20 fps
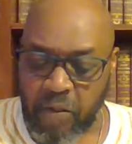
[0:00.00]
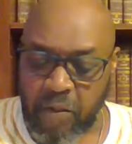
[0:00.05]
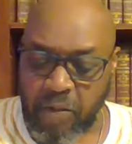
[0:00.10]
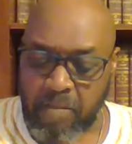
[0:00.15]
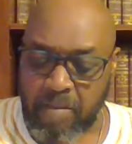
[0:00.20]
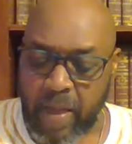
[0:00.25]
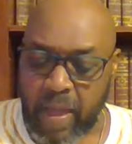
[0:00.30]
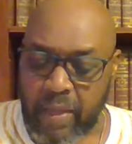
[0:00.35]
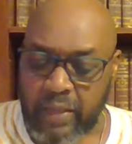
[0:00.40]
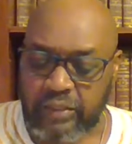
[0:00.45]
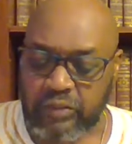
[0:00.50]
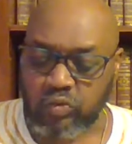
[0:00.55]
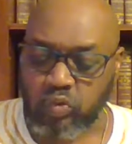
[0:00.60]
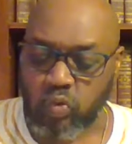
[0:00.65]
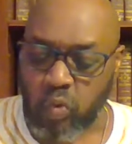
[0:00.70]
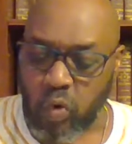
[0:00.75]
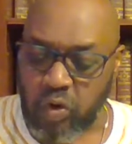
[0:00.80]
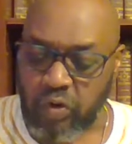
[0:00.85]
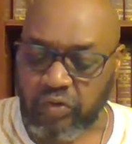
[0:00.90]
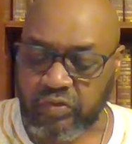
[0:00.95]
by his
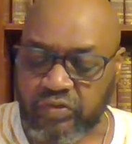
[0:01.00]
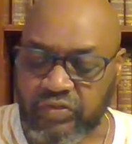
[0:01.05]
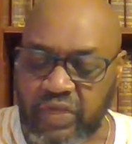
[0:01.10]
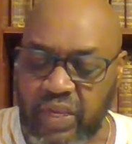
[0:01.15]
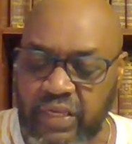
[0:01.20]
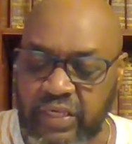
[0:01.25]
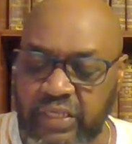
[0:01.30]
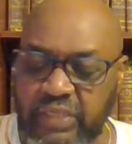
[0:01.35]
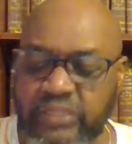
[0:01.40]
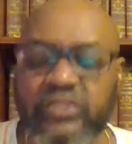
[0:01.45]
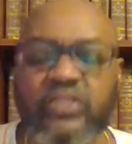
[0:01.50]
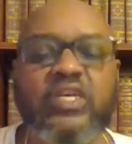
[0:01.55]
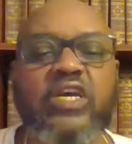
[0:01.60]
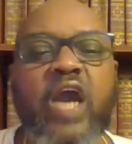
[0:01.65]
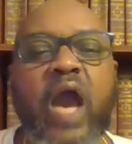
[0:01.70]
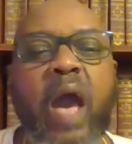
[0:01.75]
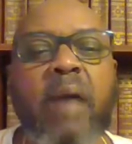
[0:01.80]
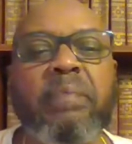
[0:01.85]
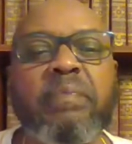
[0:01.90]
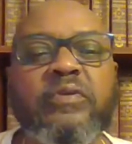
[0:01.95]
works and his
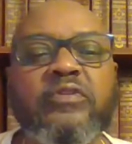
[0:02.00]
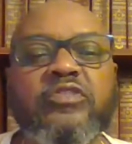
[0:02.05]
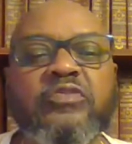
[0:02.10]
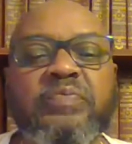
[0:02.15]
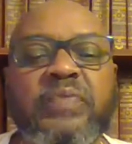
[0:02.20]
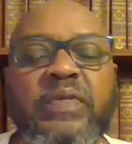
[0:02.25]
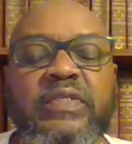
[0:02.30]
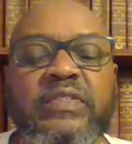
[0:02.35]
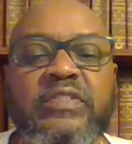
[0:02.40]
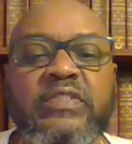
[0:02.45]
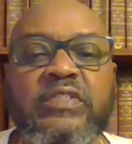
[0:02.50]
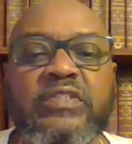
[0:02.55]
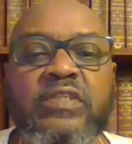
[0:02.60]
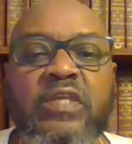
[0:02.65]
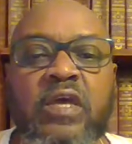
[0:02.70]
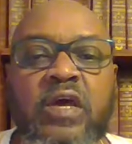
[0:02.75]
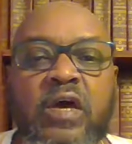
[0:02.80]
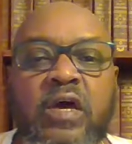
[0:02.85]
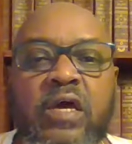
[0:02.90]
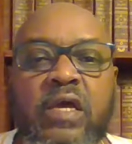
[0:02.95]
accomplishments
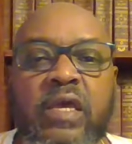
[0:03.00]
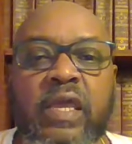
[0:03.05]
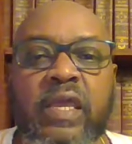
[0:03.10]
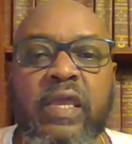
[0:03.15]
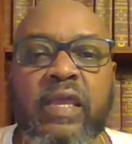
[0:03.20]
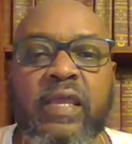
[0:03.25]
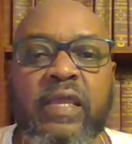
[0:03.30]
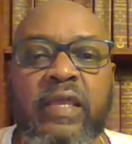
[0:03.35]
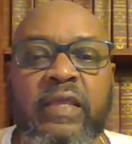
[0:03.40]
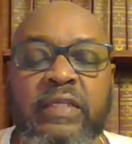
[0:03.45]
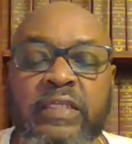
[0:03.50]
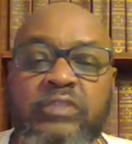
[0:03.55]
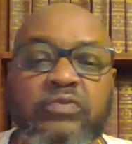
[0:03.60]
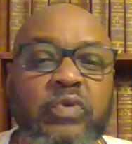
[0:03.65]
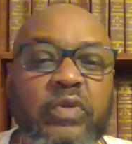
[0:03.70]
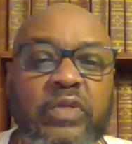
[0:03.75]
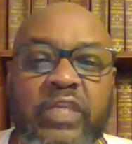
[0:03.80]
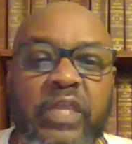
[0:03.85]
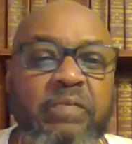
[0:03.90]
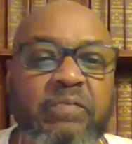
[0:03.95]
and his
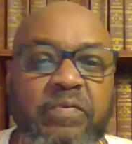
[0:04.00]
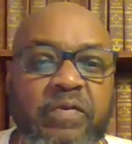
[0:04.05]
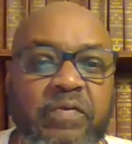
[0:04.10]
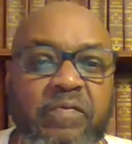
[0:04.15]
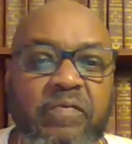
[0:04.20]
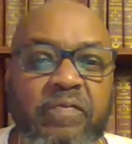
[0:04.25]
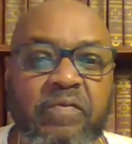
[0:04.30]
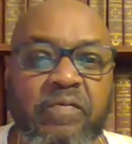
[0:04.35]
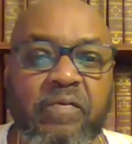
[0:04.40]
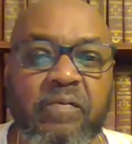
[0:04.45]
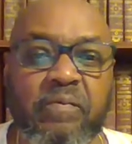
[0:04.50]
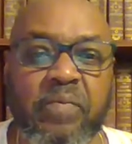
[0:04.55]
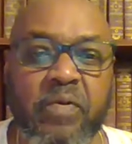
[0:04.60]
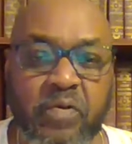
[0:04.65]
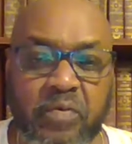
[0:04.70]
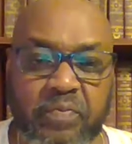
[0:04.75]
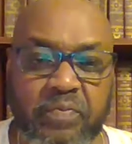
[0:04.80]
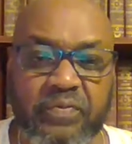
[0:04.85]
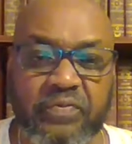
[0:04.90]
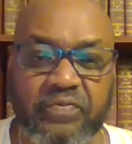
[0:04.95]
redemptive
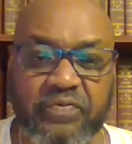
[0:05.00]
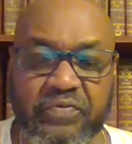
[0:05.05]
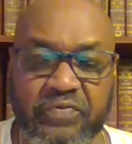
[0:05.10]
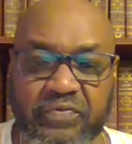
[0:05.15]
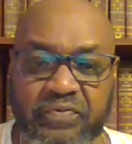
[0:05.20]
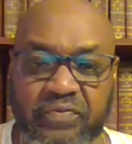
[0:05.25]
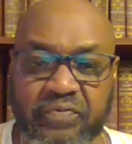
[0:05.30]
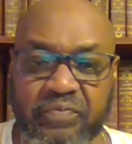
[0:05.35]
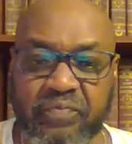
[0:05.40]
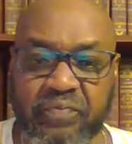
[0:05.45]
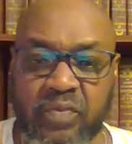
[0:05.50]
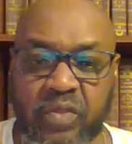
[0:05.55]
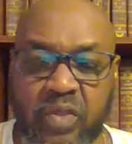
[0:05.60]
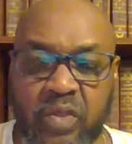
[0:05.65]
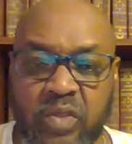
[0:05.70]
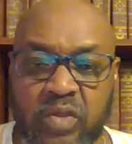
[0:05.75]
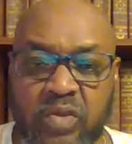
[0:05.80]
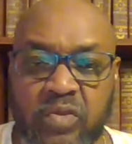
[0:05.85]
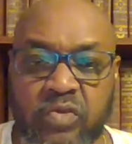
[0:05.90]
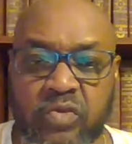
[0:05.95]
purpose.
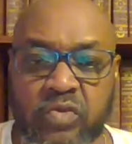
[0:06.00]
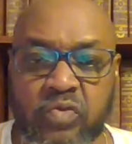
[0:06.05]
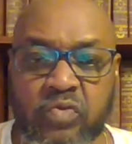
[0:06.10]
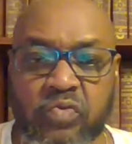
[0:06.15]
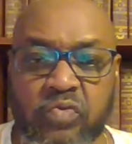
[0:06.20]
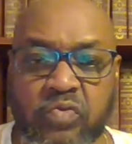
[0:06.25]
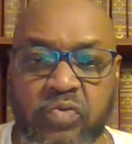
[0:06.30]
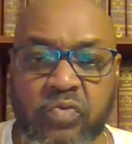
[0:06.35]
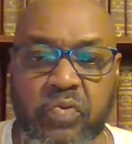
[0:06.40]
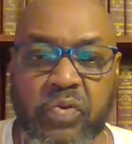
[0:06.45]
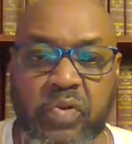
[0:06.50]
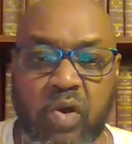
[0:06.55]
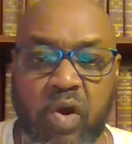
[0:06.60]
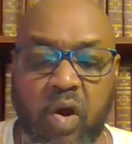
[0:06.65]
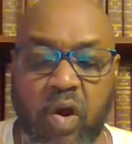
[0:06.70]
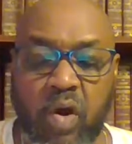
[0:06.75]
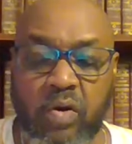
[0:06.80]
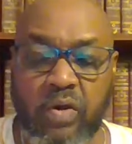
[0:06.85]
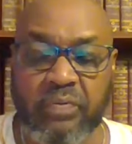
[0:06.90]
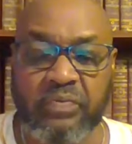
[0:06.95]
You
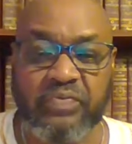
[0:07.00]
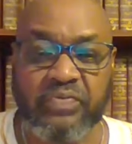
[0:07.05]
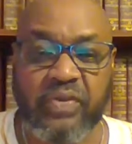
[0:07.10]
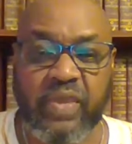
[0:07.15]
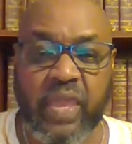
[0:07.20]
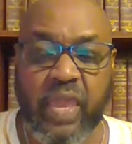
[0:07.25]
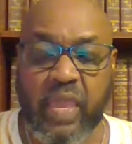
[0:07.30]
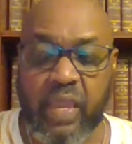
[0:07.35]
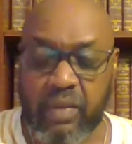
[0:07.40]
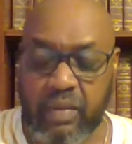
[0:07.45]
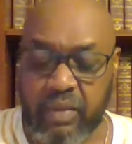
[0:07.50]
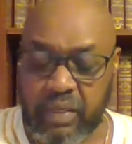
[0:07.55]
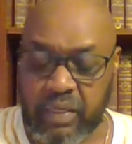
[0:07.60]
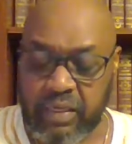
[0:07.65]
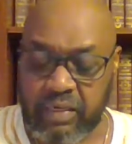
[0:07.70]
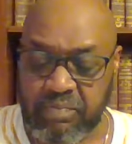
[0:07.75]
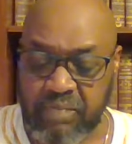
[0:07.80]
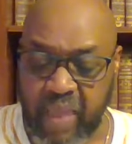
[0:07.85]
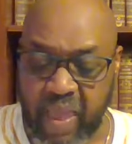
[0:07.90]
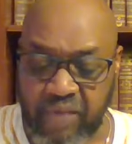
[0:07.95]
recall him saying
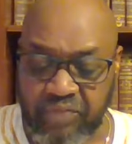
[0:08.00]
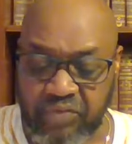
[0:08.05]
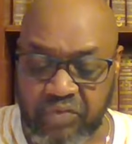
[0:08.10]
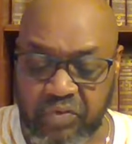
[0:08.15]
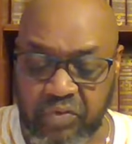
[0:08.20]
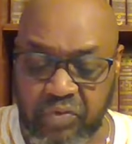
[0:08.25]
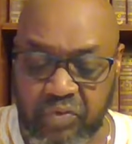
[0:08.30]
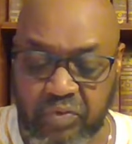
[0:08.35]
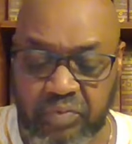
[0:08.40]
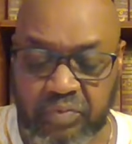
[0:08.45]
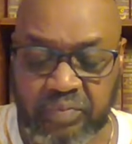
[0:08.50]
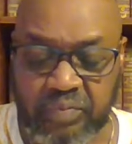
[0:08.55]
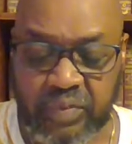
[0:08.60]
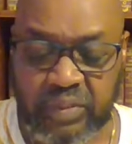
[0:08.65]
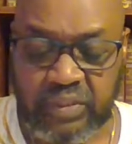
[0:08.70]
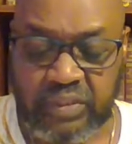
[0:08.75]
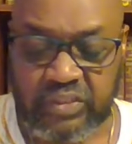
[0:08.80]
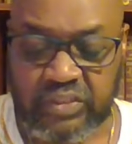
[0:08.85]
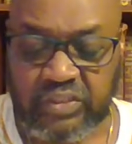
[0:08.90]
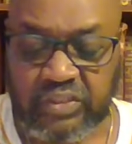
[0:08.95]
in Matthew
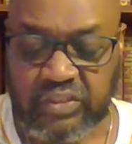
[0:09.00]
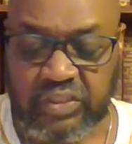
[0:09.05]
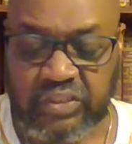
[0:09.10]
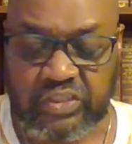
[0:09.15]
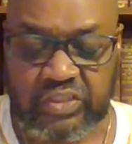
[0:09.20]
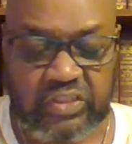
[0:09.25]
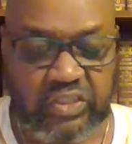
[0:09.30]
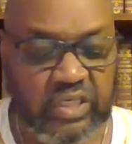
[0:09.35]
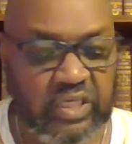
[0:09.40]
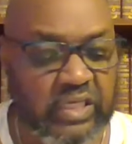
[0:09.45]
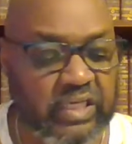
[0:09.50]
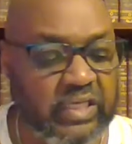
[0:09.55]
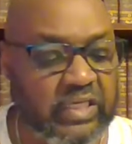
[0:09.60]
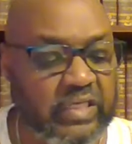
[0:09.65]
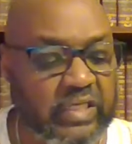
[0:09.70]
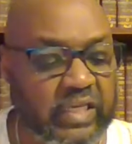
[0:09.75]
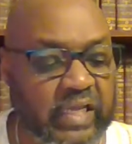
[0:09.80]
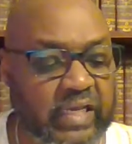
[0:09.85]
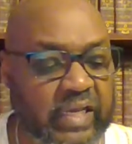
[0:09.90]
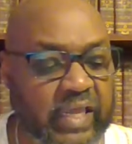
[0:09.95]

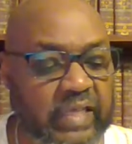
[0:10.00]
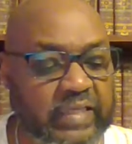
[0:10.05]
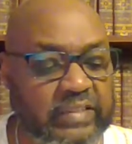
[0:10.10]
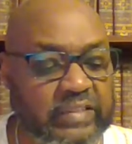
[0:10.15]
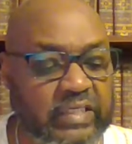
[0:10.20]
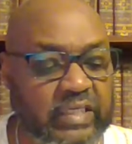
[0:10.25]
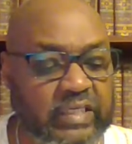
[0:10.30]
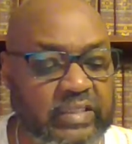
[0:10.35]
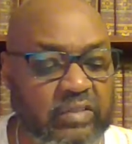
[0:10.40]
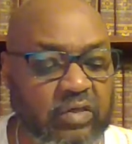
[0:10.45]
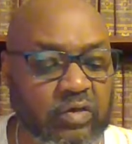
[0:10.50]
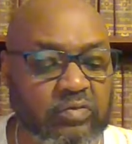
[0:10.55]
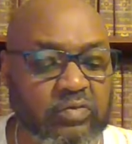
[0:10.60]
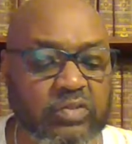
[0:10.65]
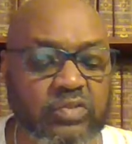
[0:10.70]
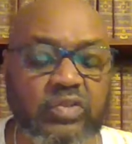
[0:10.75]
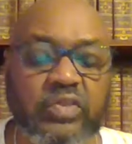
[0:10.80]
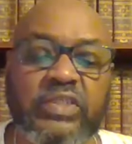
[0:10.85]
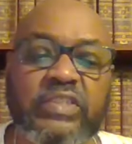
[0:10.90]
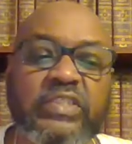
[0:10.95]
16 and 18, don't
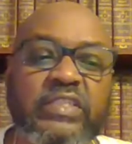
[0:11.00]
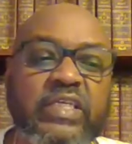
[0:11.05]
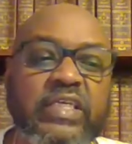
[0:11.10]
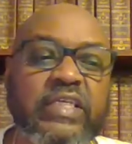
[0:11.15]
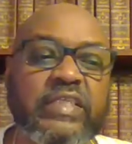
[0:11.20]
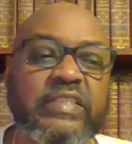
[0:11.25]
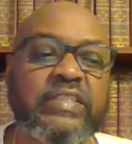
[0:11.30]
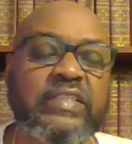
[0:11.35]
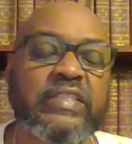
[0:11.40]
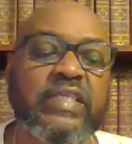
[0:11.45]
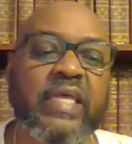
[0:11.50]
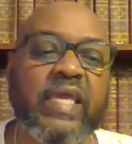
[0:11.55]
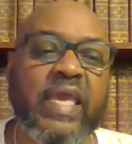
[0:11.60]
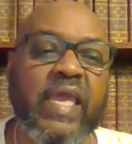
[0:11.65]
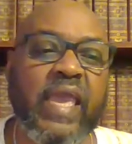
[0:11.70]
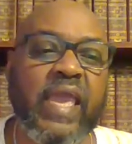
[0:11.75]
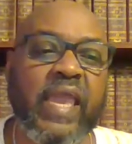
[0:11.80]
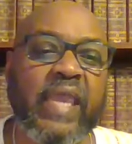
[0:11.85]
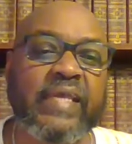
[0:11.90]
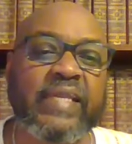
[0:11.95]
you? He says,
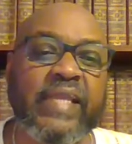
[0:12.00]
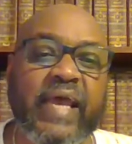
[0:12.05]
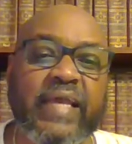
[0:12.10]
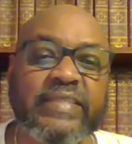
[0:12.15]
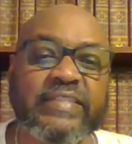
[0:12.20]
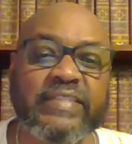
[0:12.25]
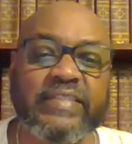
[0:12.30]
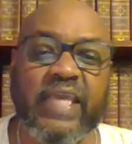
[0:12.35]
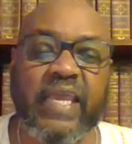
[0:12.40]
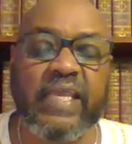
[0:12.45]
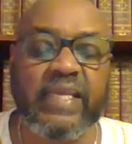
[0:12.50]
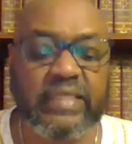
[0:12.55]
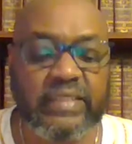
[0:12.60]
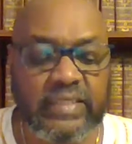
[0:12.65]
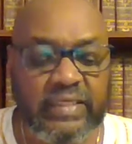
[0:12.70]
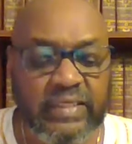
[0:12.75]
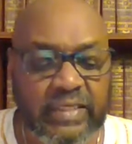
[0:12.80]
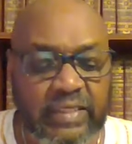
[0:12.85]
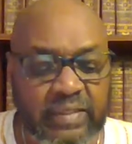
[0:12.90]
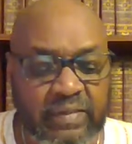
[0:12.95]
"And I
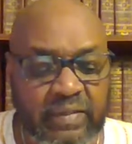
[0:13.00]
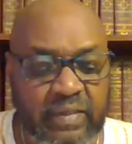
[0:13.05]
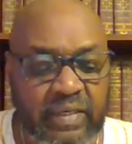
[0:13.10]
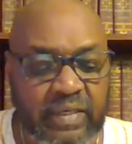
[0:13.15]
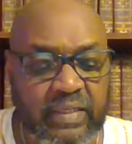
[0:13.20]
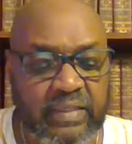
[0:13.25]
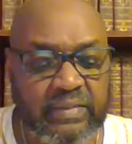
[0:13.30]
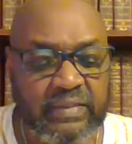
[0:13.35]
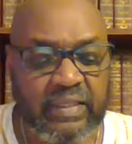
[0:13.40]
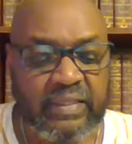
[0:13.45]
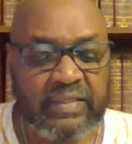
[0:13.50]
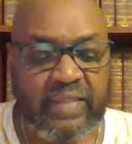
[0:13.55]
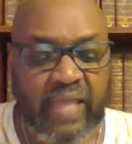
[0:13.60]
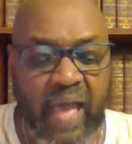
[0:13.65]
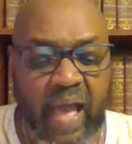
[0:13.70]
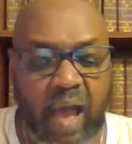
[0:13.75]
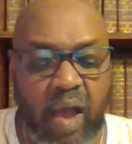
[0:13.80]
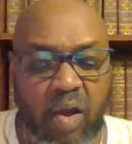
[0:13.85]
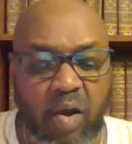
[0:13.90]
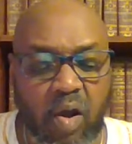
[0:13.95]
say that
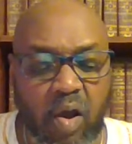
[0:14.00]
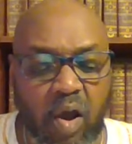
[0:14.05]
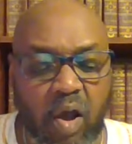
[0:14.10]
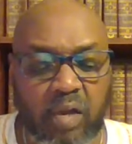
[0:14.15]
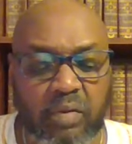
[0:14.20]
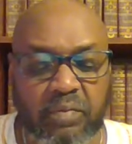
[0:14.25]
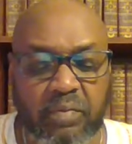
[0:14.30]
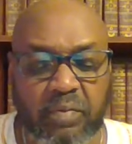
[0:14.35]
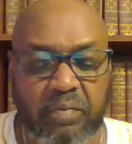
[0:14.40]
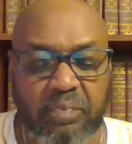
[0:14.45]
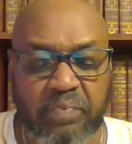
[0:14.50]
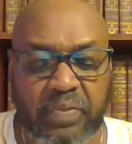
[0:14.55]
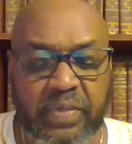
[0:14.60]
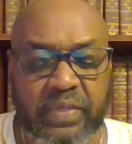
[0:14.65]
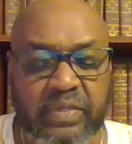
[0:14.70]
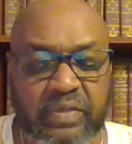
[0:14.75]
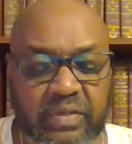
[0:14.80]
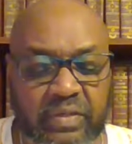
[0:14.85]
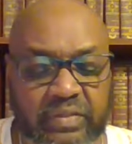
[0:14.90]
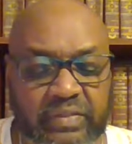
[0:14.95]
thou art
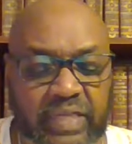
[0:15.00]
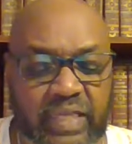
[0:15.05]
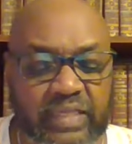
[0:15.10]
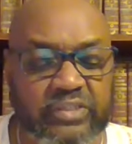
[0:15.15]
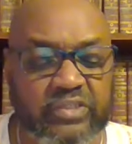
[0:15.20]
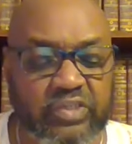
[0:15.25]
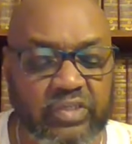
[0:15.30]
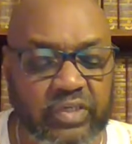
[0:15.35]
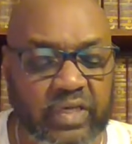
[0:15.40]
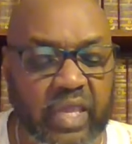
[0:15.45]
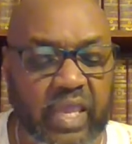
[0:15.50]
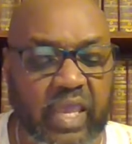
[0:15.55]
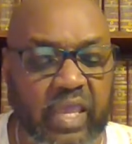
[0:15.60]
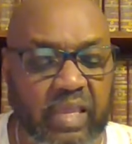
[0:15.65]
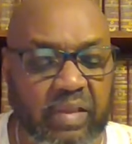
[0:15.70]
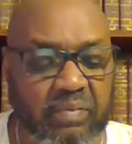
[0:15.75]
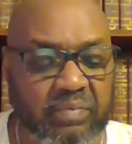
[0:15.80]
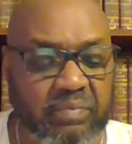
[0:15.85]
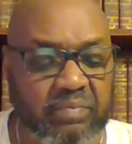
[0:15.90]
Peter," that's your name,